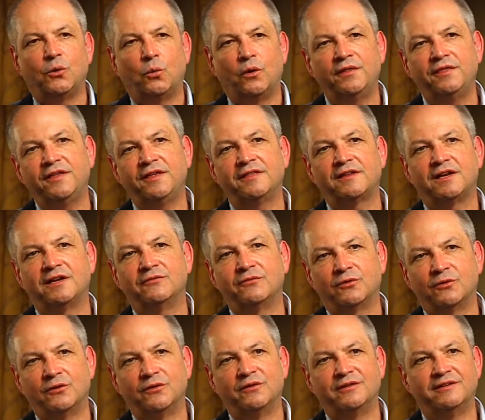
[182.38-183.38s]
One thing that
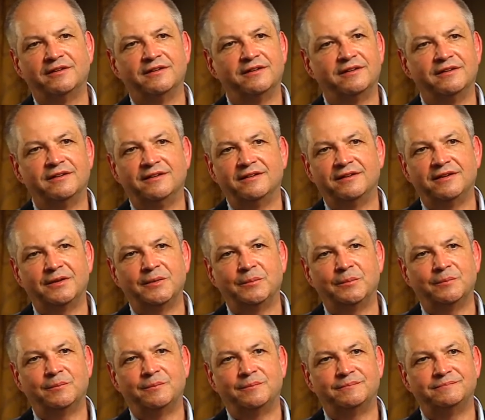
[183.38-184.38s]
I've learned
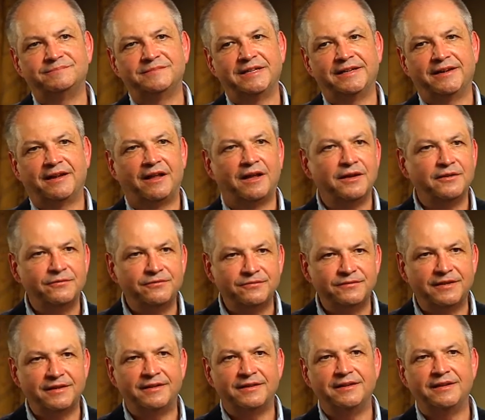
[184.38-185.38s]
in
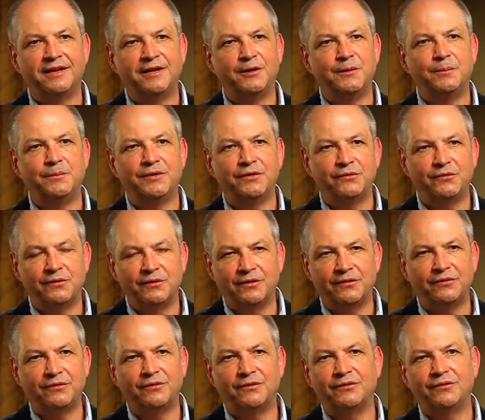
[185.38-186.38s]
life and in
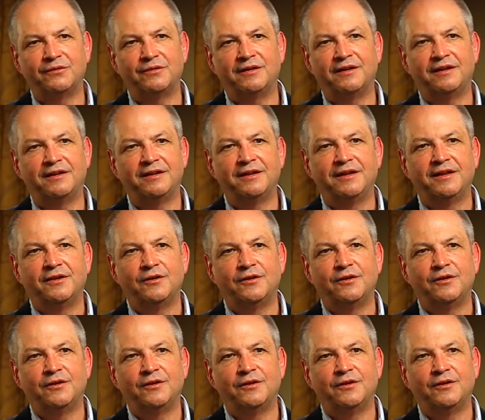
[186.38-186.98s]
business is that